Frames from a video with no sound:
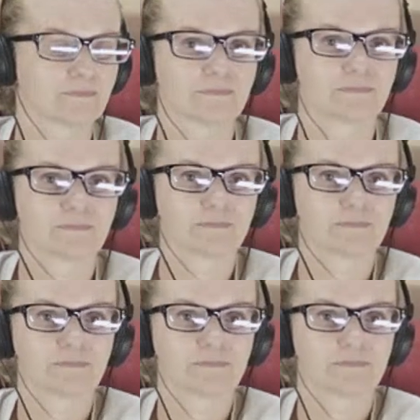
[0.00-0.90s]

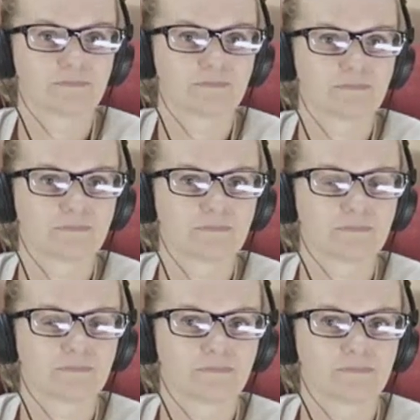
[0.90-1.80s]

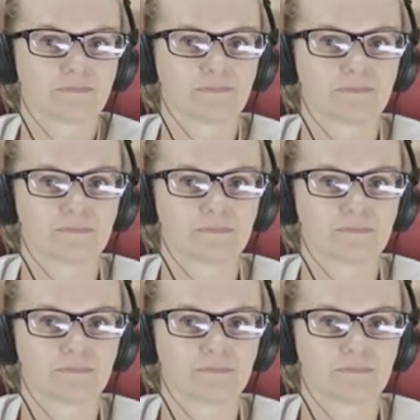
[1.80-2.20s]
[no speech]